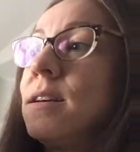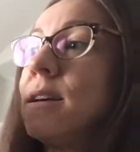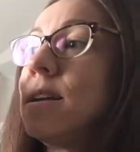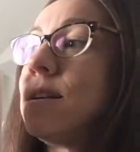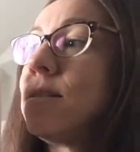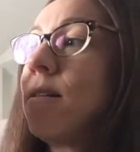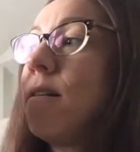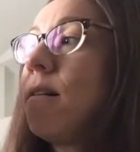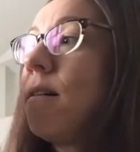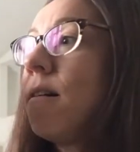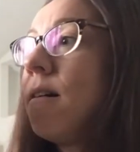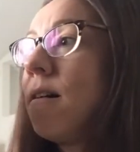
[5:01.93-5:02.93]
and
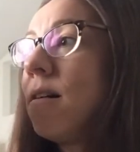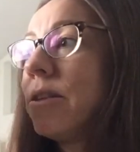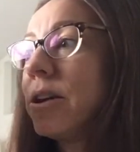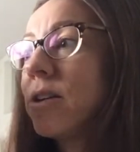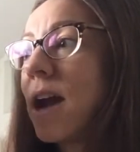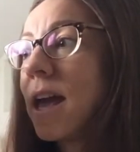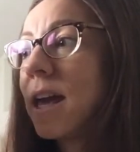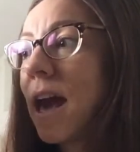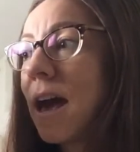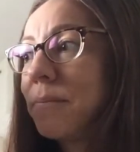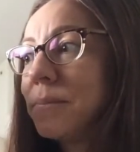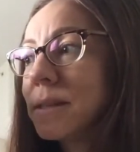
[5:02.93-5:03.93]
all the gray
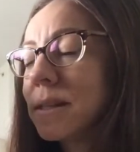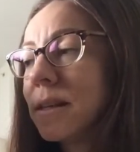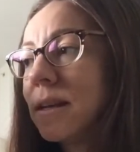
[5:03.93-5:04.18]
caps